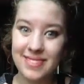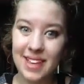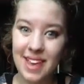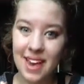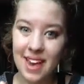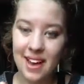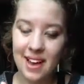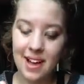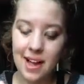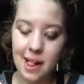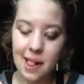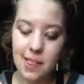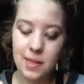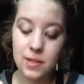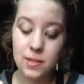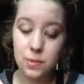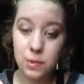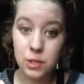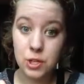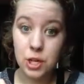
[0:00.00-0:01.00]
Yeah,
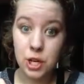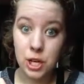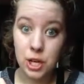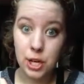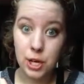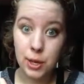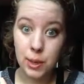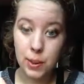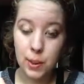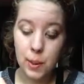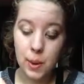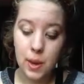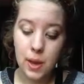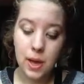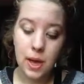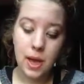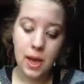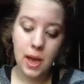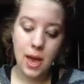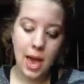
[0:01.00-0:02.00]
that's what you're gonna do.
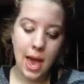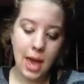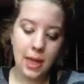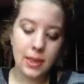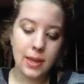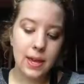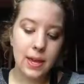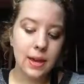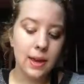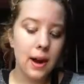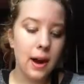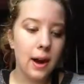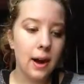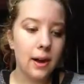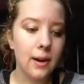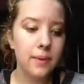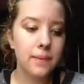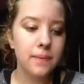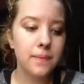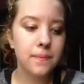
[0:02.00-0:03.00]
And then
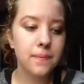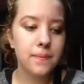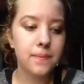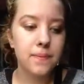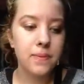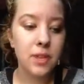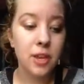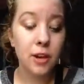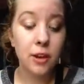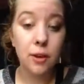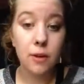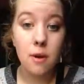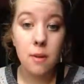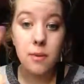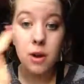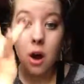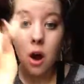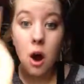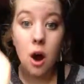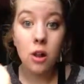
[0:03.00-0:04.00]
um, you're gonna rub
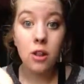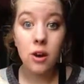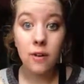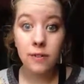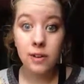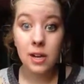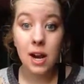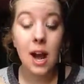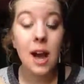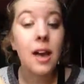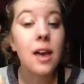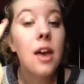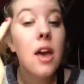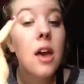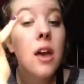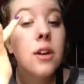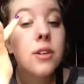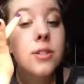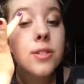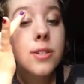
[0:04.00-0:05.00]
it all over your eye.
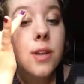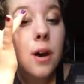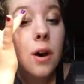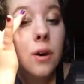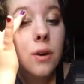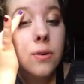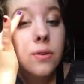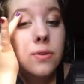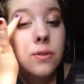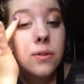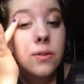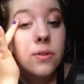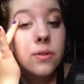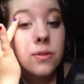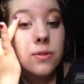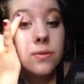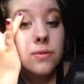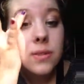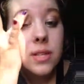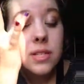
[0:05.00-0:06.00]
So
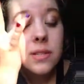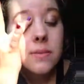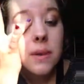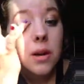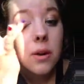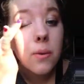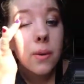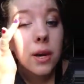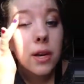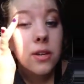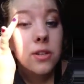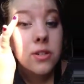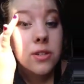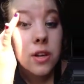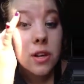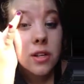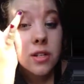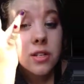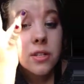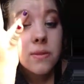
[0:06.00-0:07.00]
doesn't matter where you
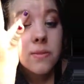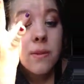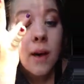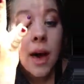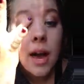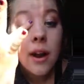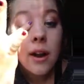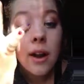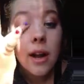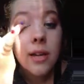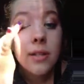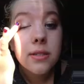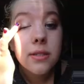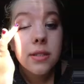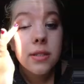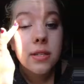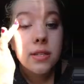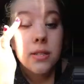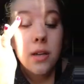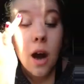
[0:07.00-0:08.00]
start, doesn't matter as
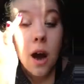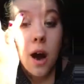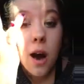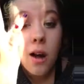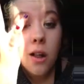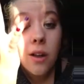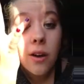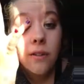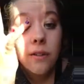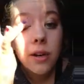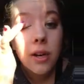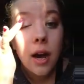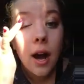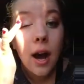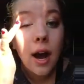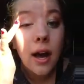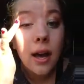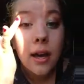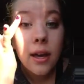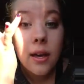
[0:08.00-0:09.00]
it's all over your
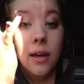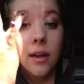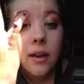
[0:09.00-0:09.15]
eye.